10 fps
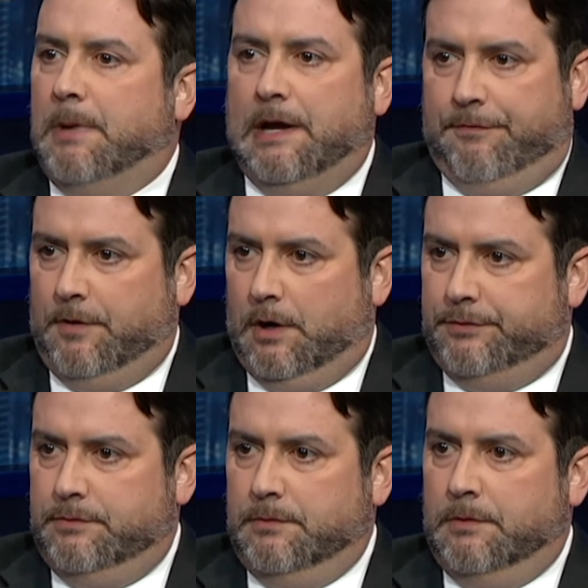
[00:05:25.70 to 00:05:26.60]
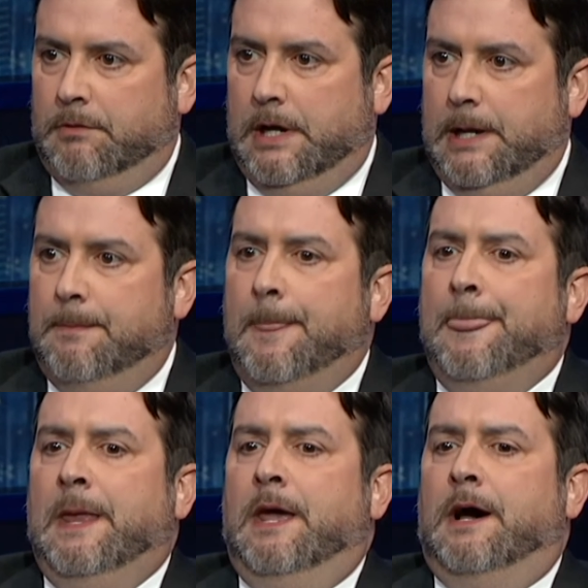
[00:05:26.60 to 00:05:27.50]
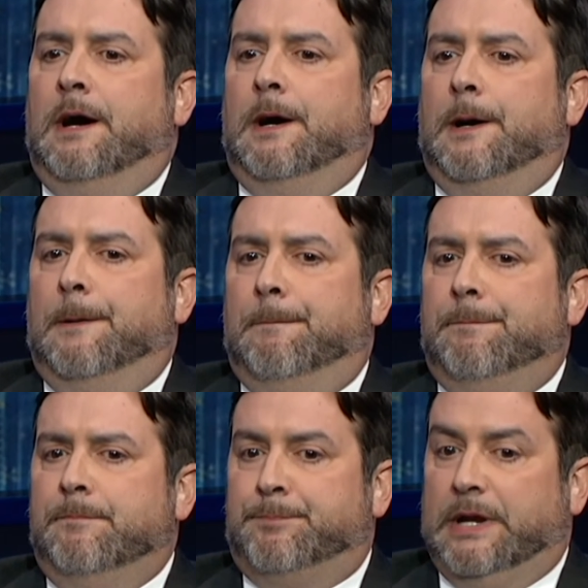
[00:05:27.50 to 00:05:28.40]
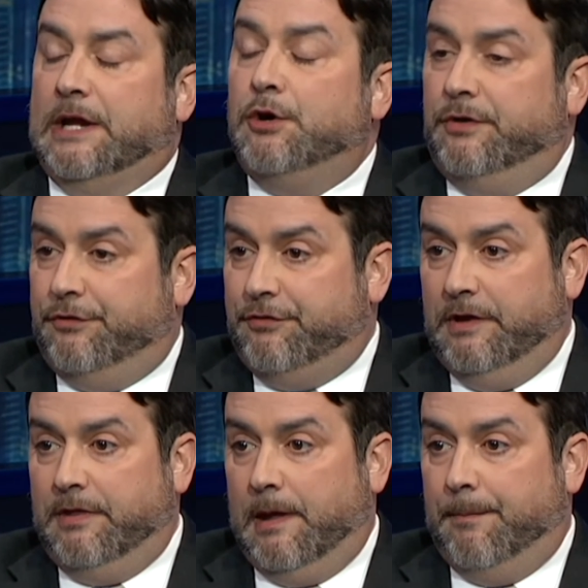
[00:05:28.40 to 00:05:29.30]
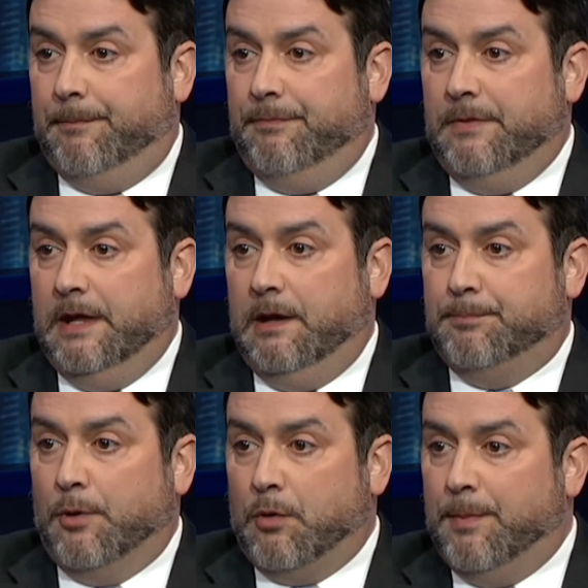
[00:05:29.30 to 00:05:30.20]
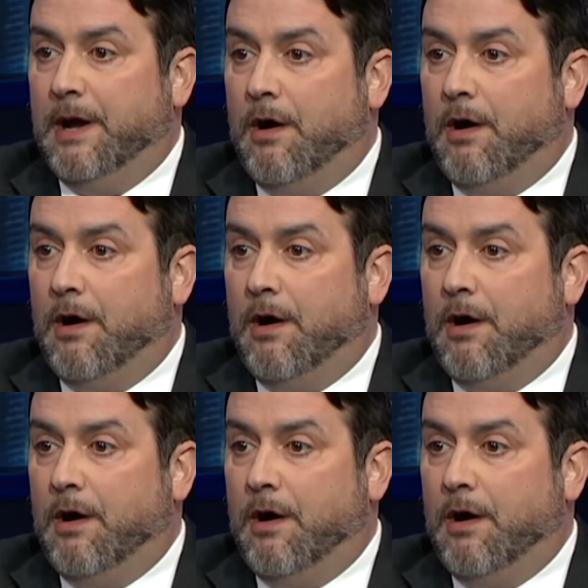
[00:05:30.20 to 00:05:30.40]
my fault, right? Um, but I couldn't see them, and it broke my